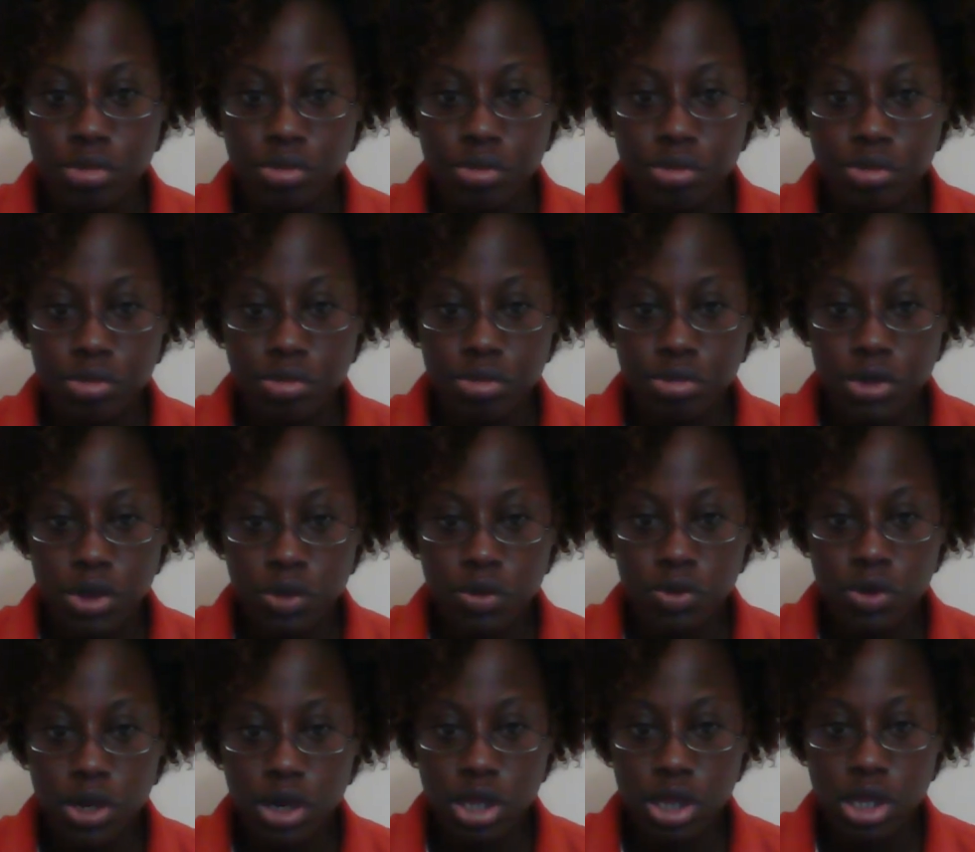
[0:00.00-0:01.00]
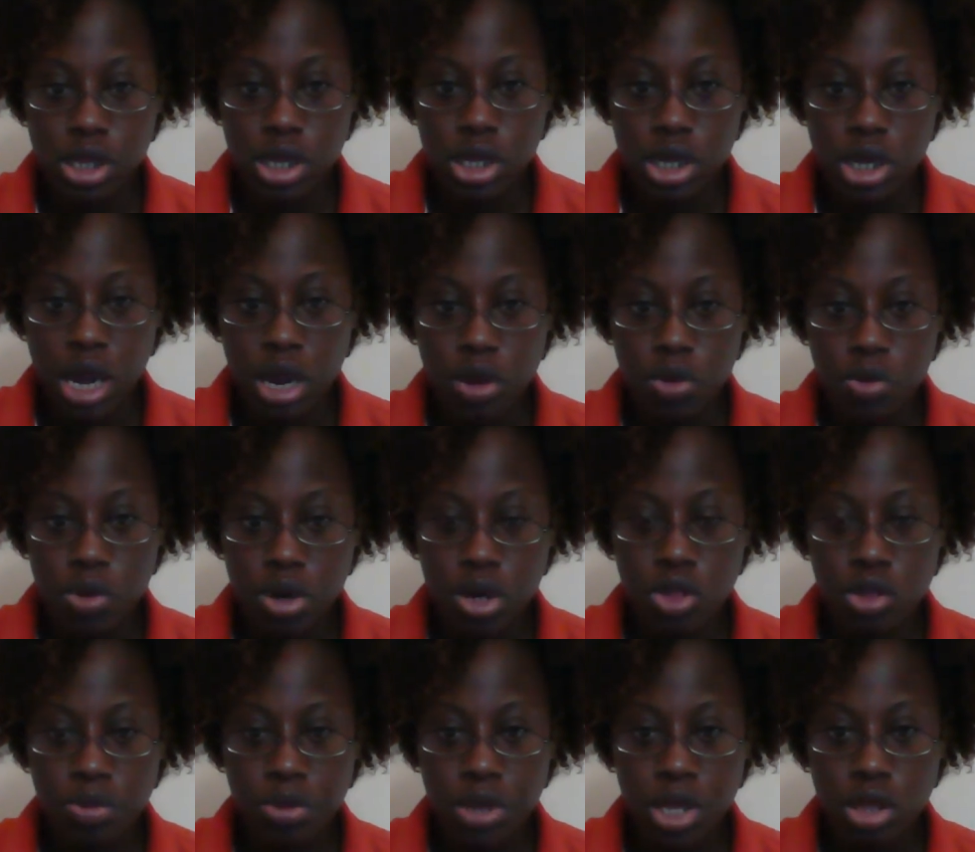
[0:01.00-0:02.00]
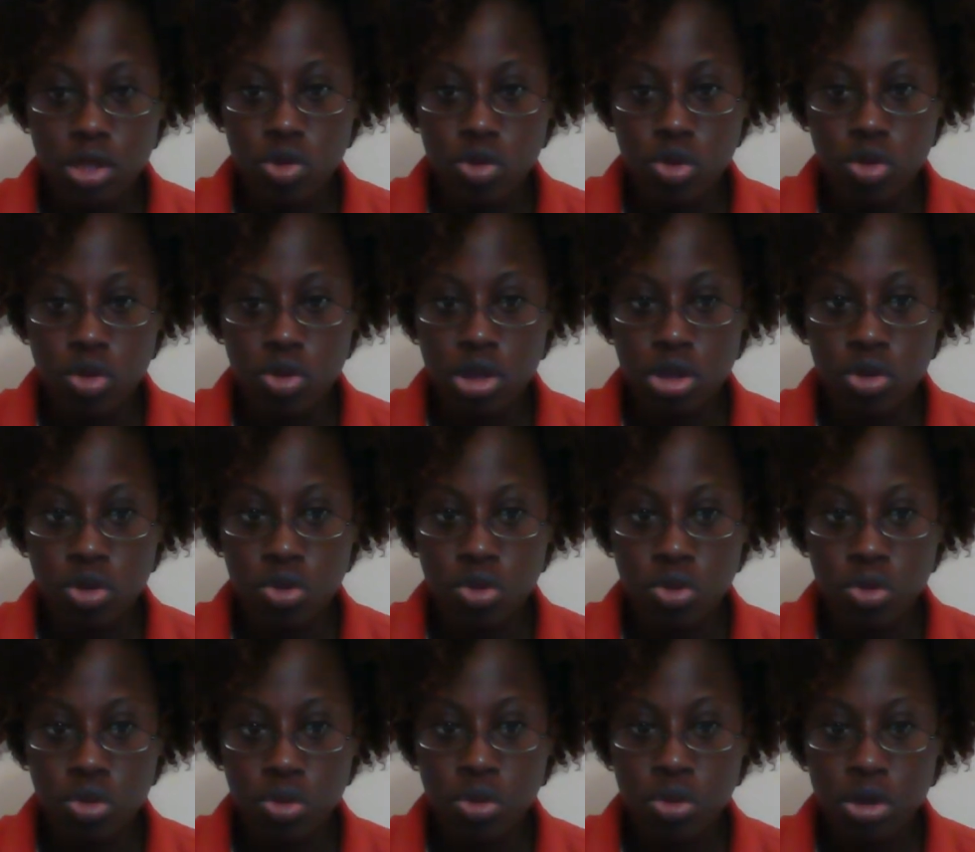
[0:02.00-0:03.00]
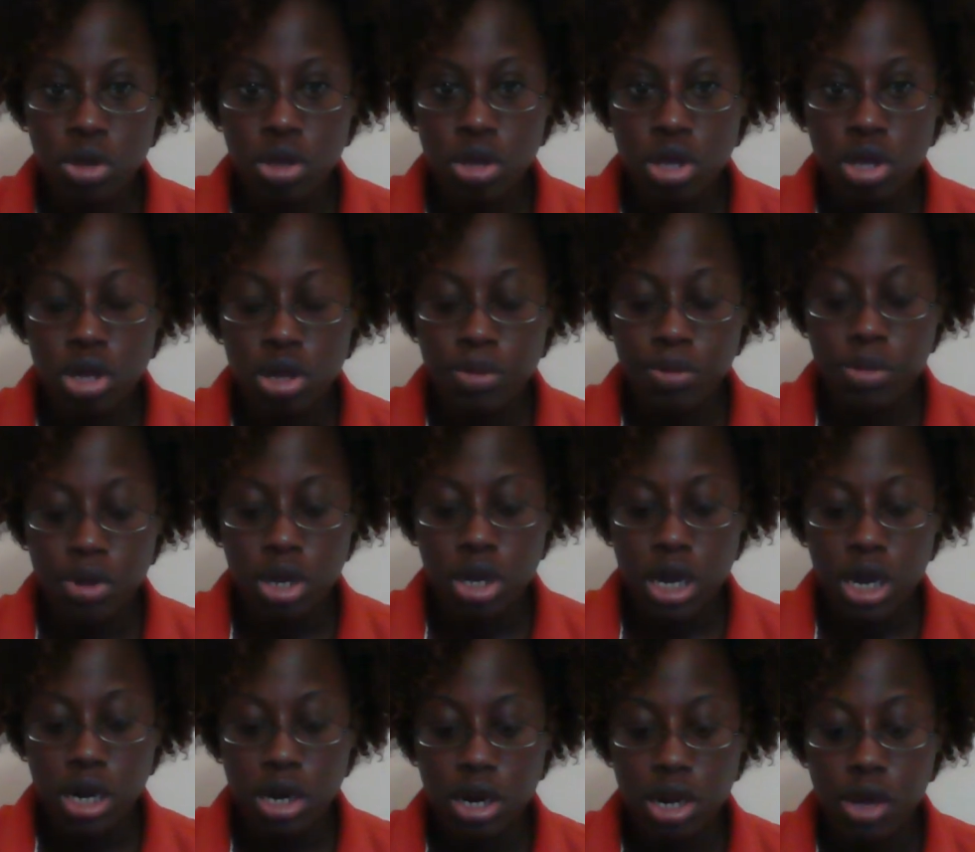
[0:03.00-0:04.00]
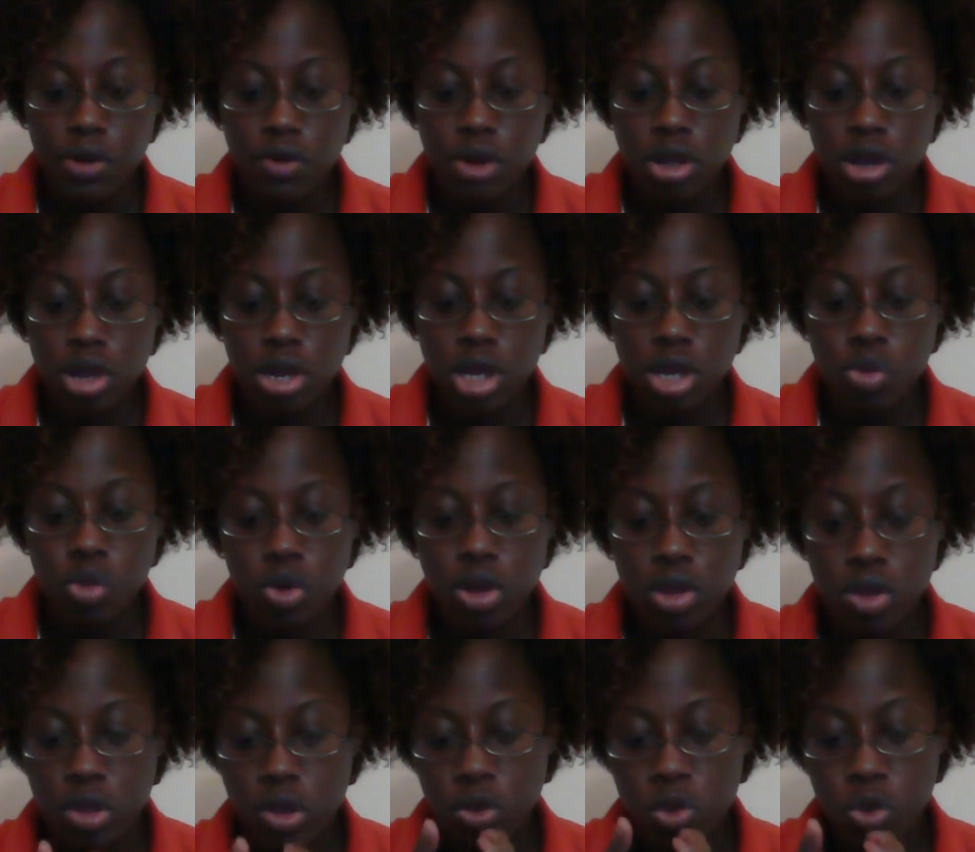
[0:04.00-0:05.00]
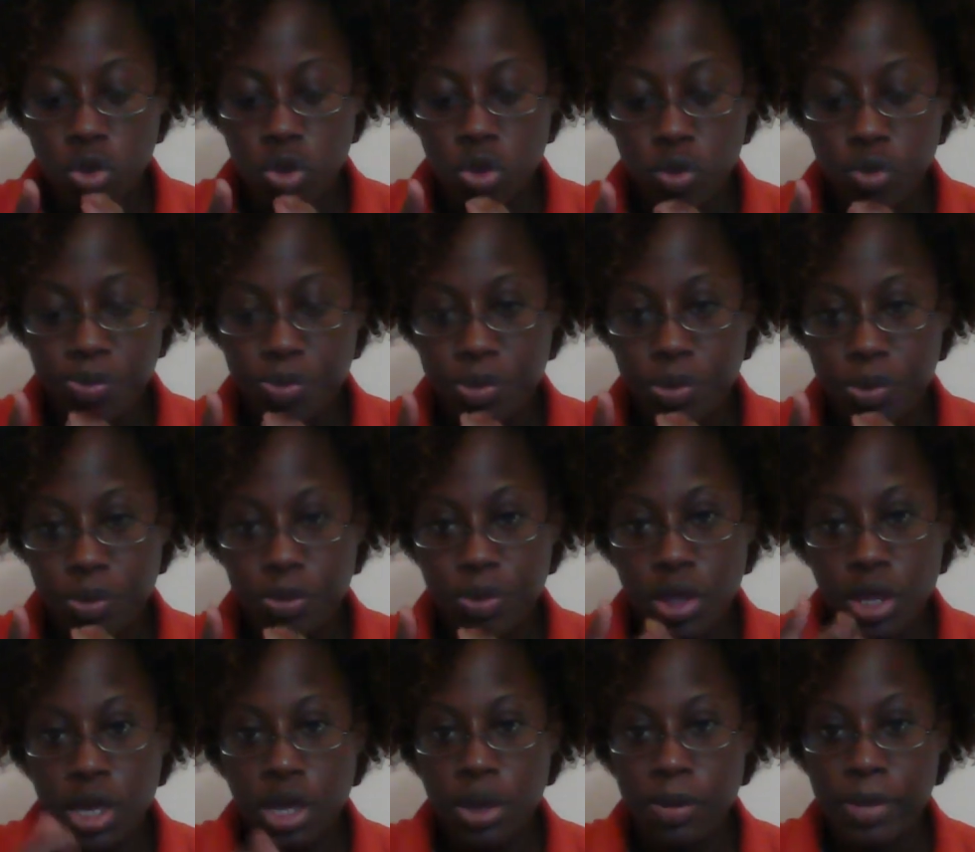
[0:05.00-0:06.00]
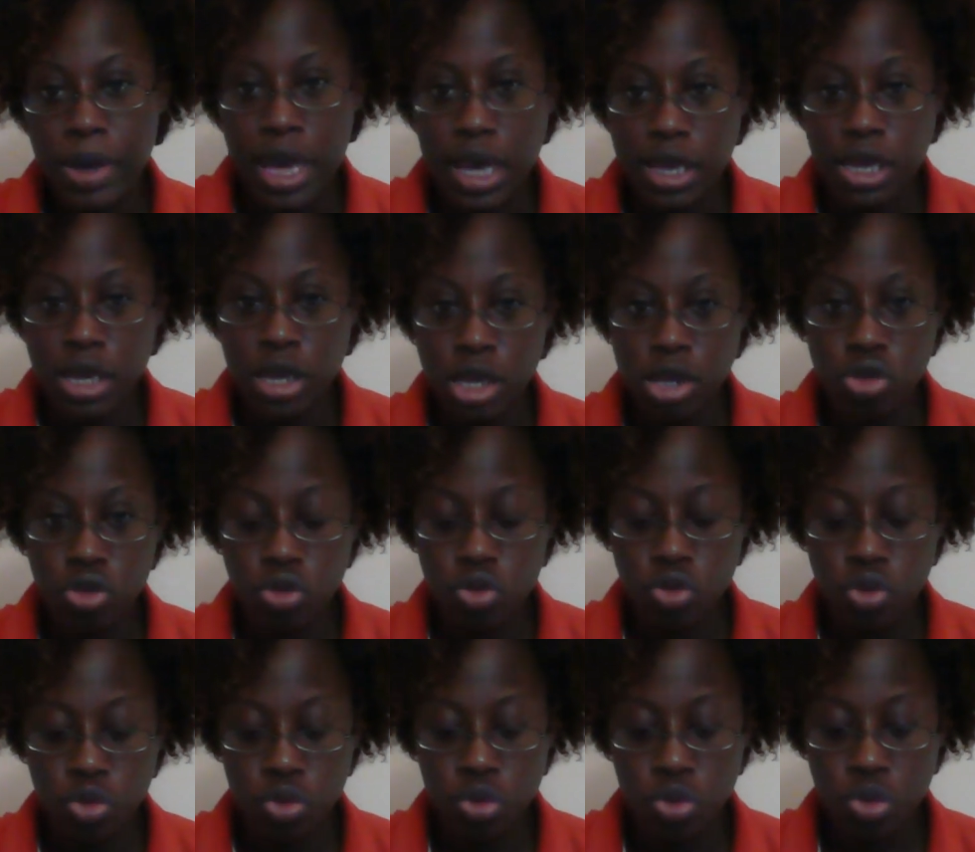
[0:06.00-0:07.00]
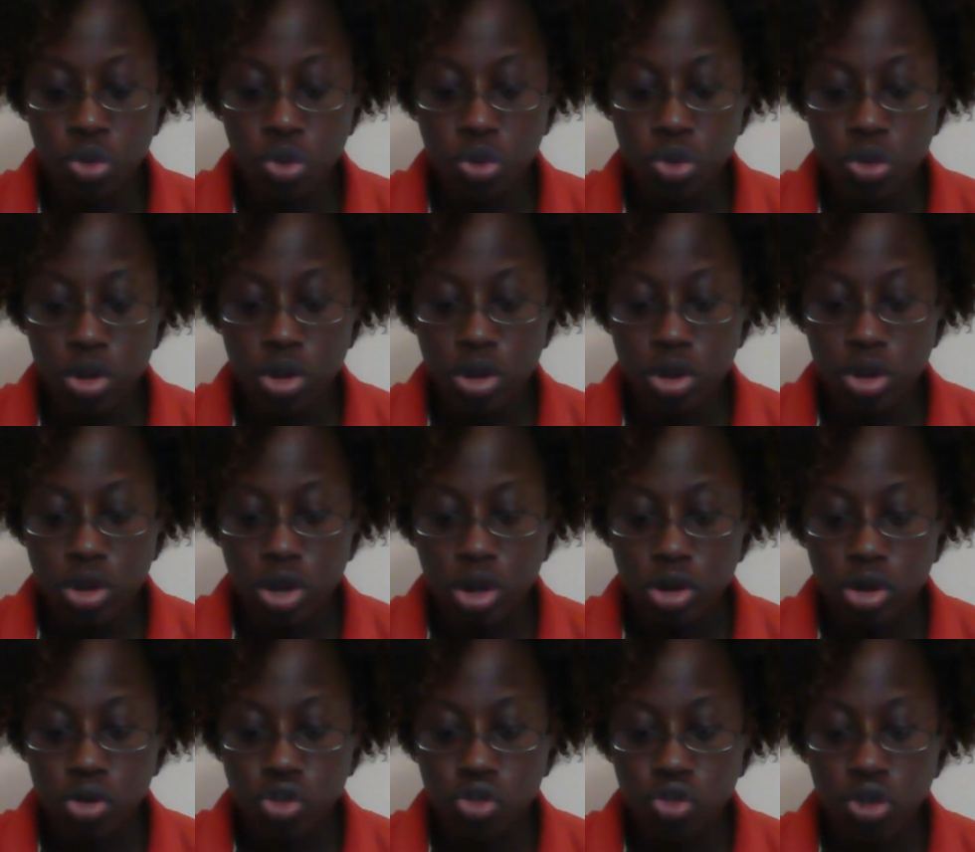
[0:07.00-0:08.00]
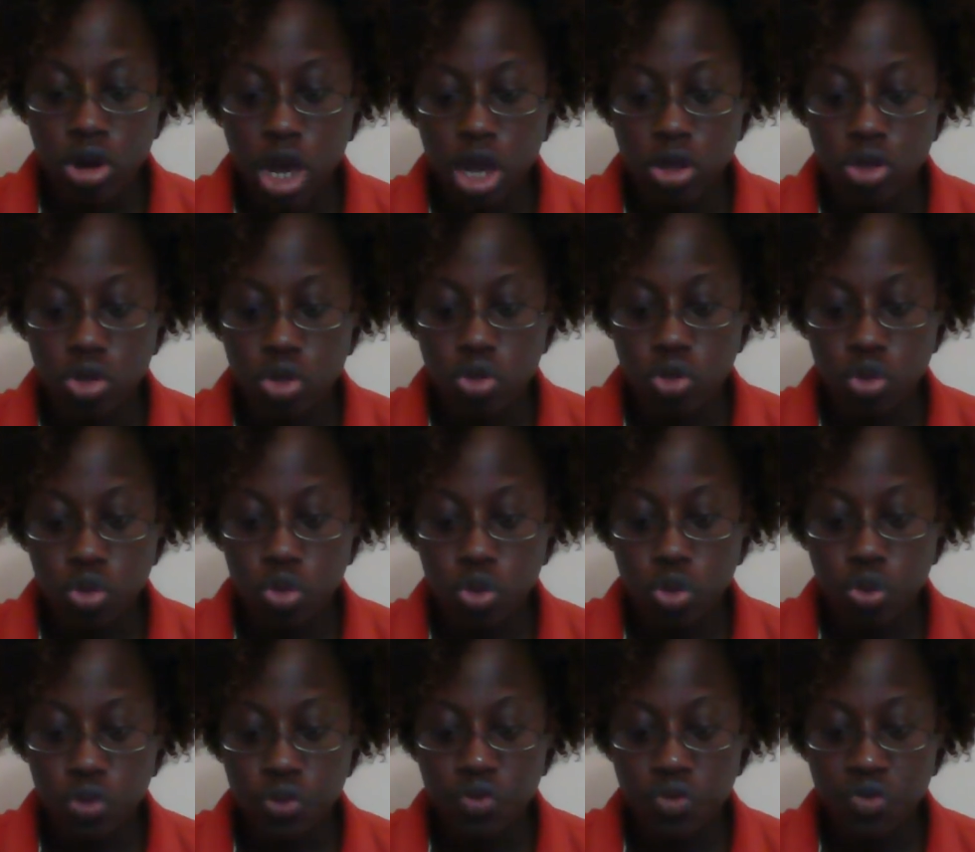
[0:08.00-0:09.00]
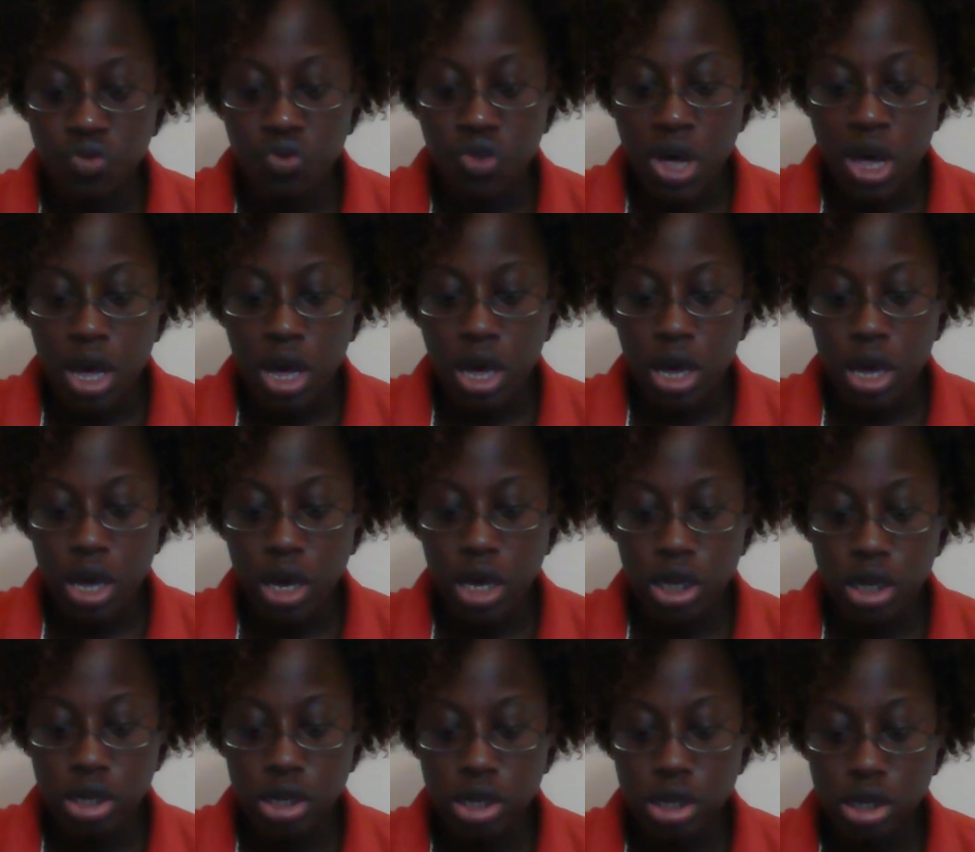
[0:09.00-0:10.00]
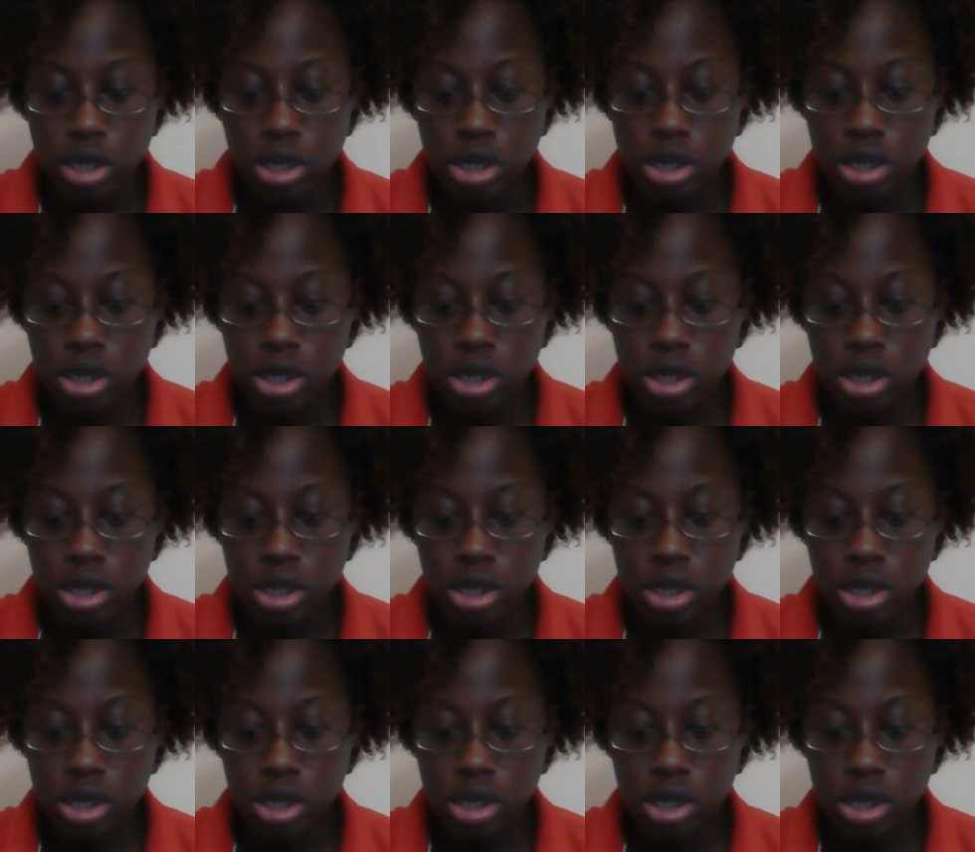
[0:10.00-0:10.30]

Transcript: I'm trying to think. I don't want to speak too soon, but I definitely want to get back into trying to find